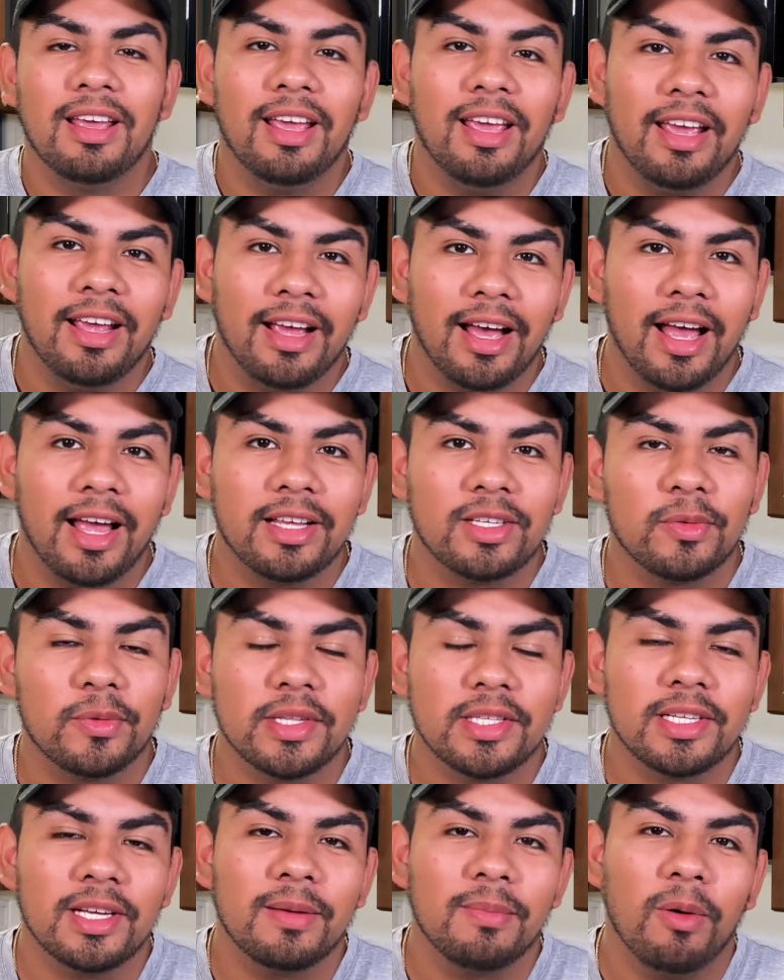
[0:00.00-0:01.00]
Hey guys,
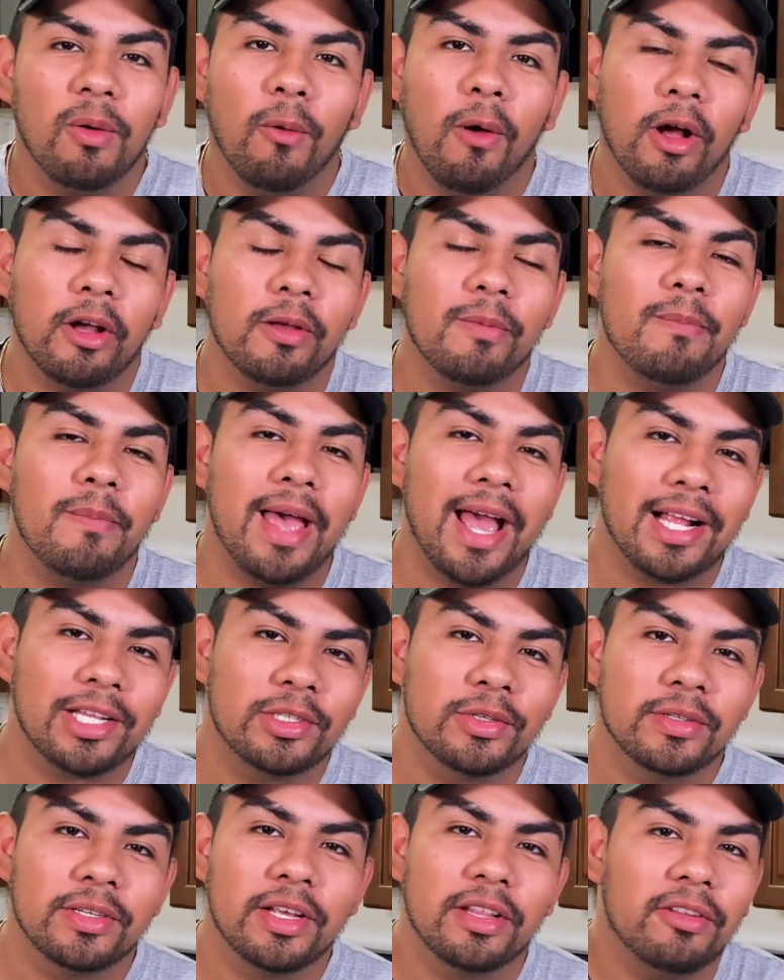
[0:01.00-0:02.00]
what's up? Welcome back
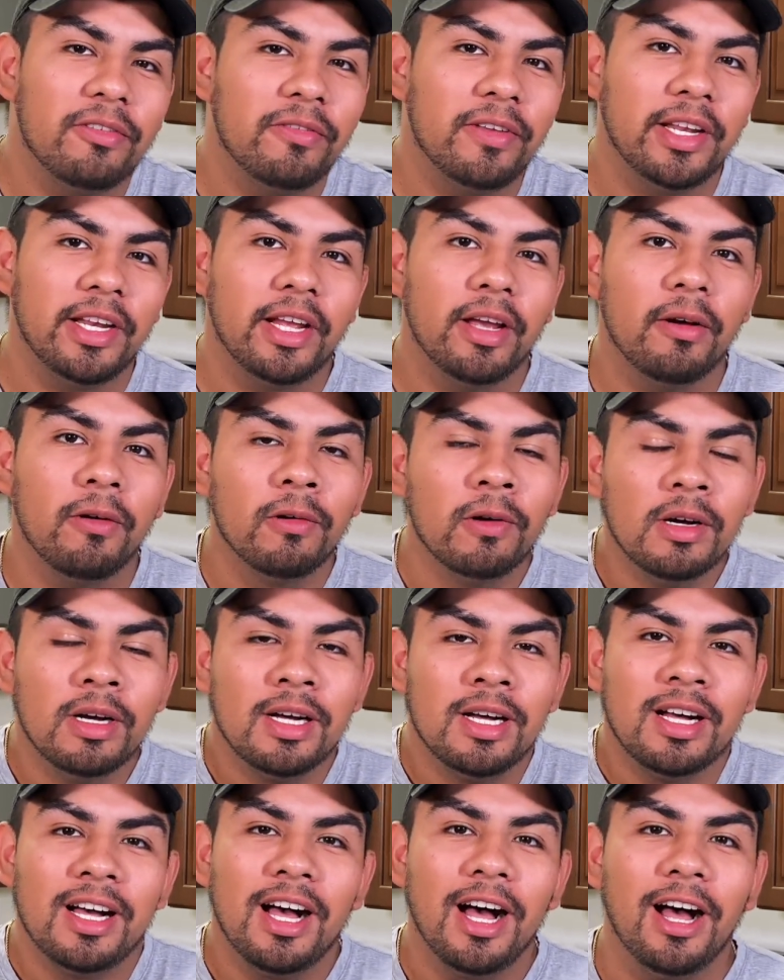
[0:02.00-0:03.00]
to another video.
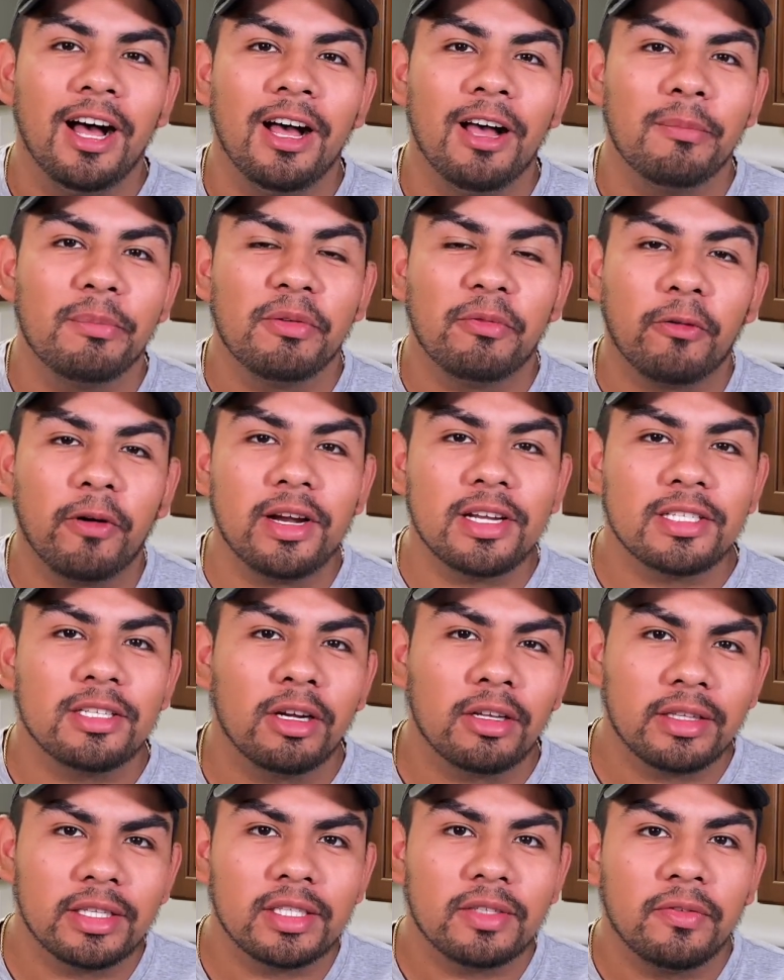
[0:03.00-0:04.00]
Before I
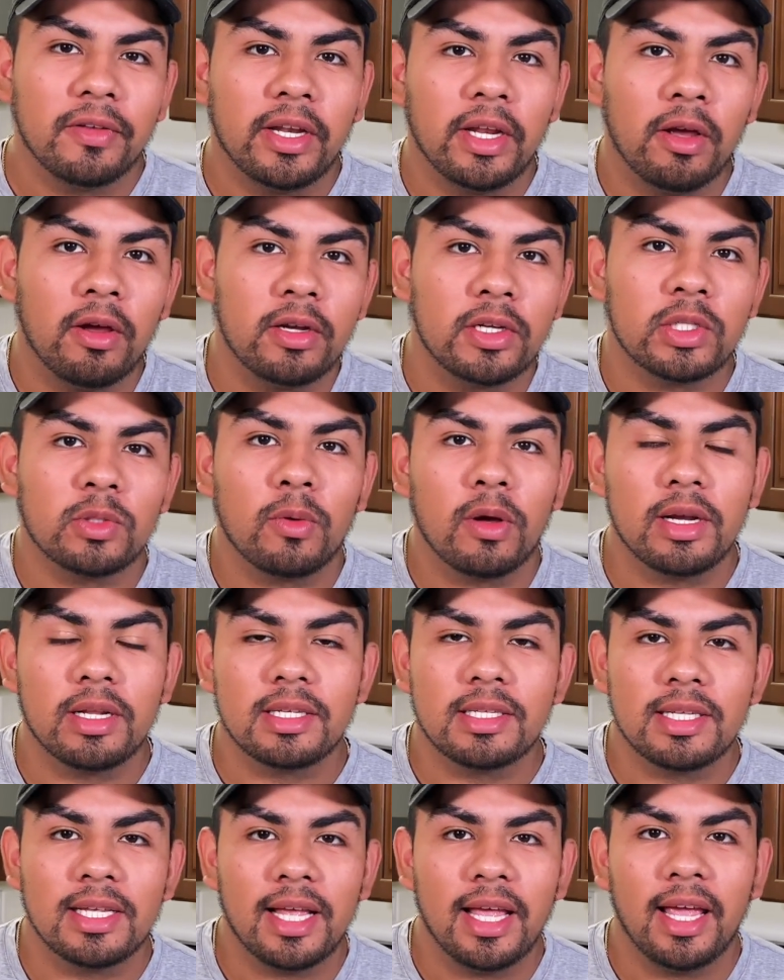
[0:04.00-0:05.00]
start this video, I just want to
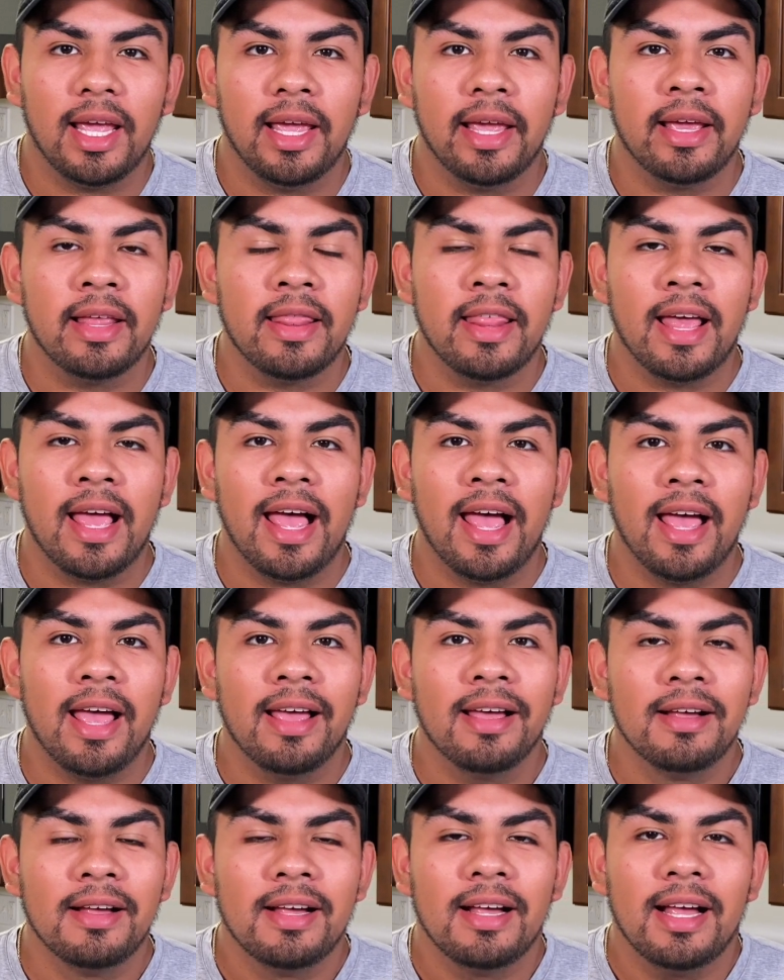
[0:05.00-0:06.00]
say
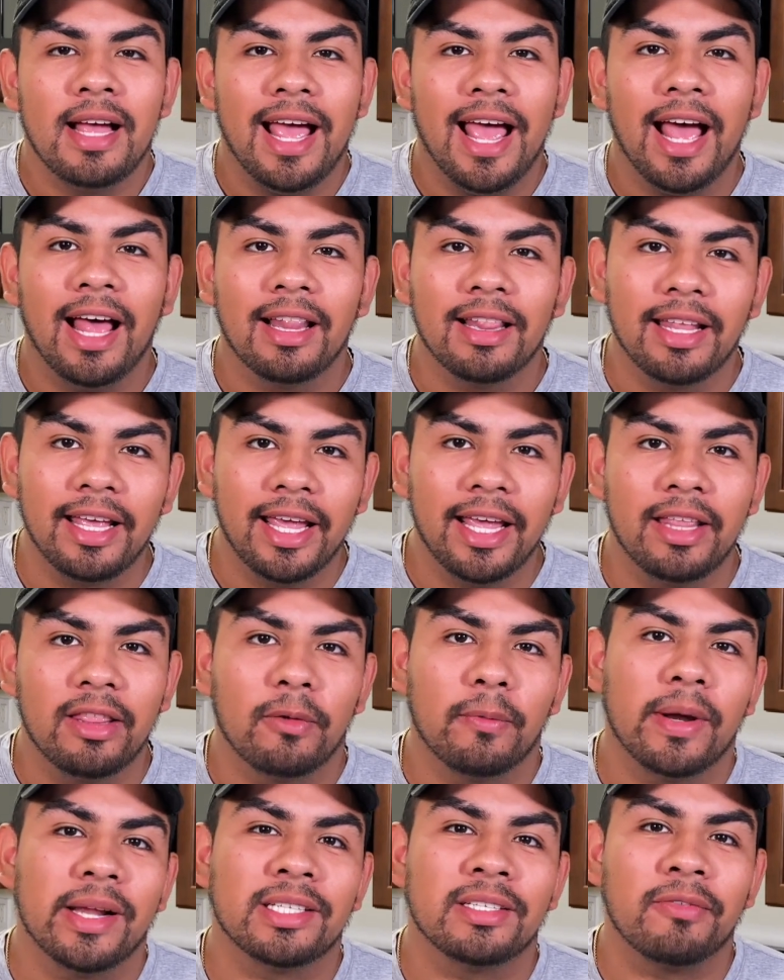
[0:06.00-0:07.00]
that LA, the
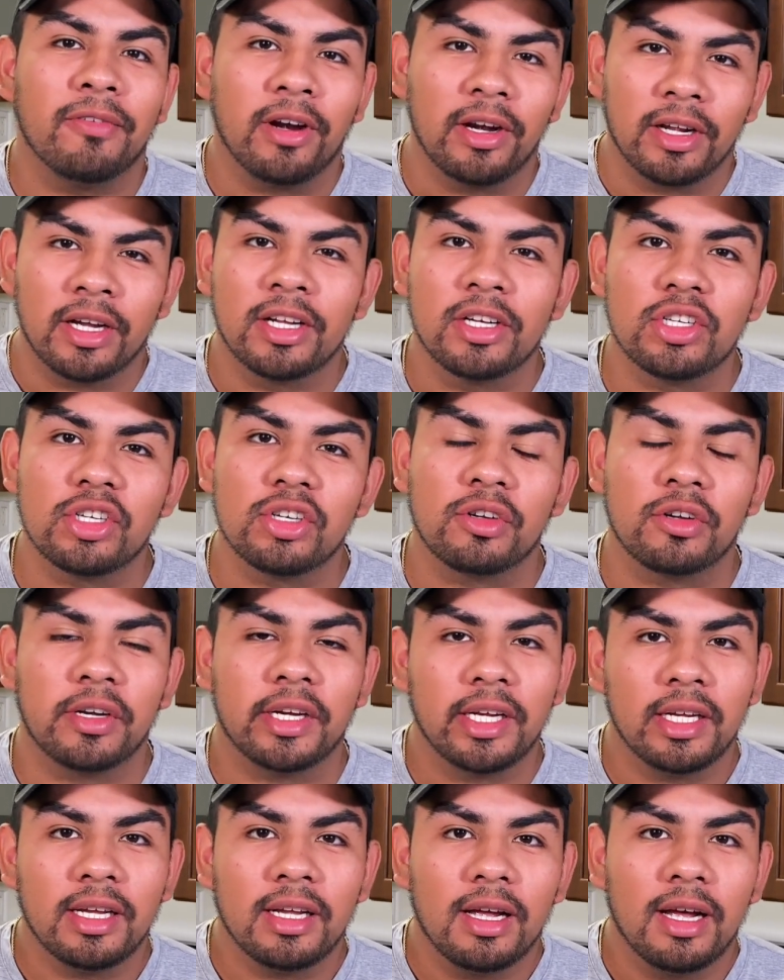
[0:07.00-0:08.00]
rest of our
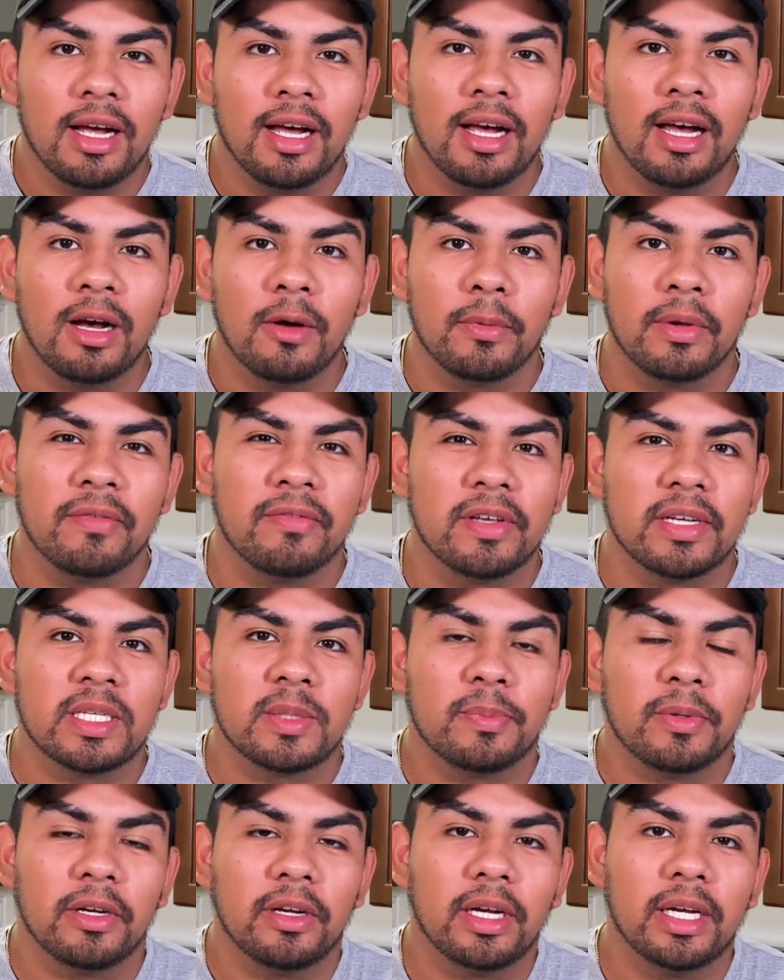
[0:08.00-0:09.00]
country, we've
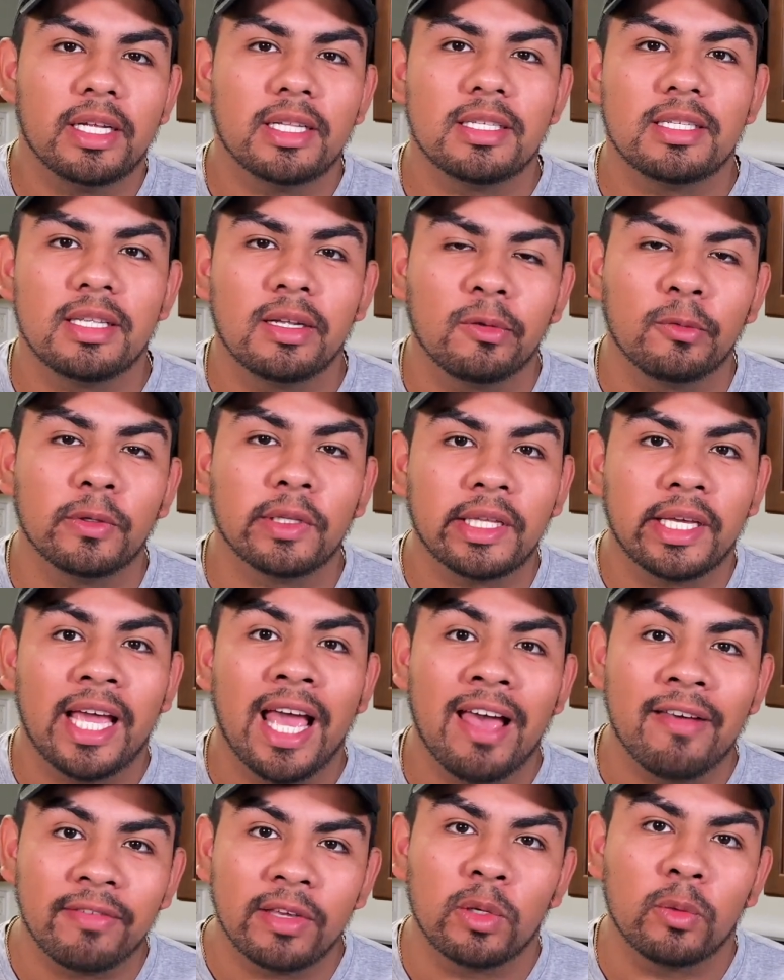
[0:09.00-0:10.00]
experienced a really
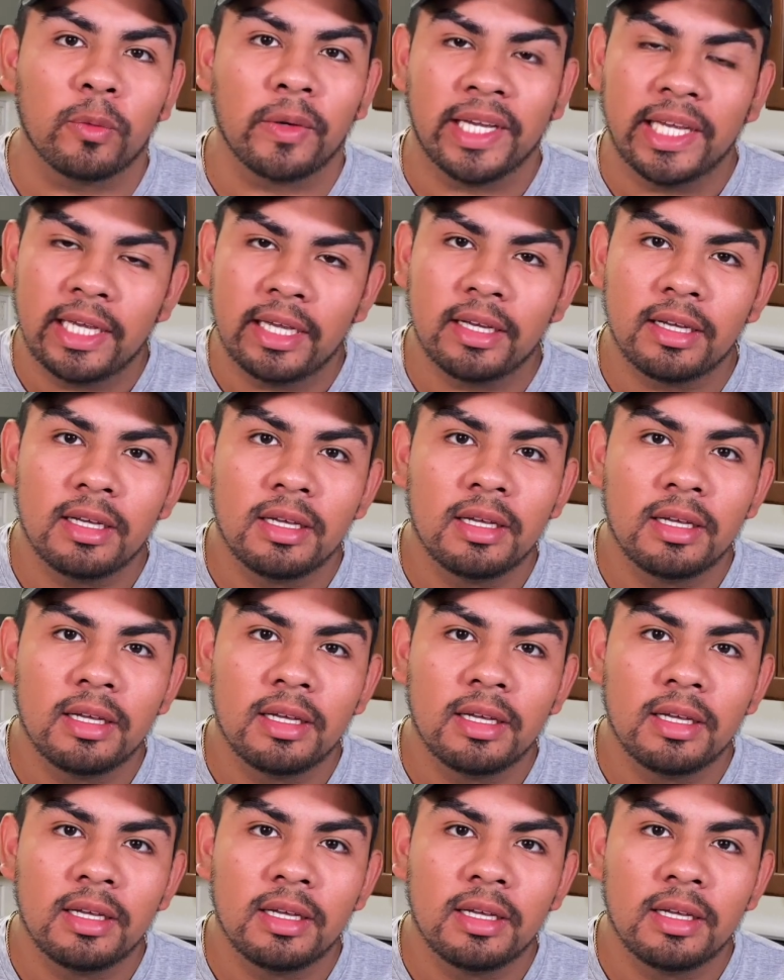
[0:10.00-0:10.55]
heavy week.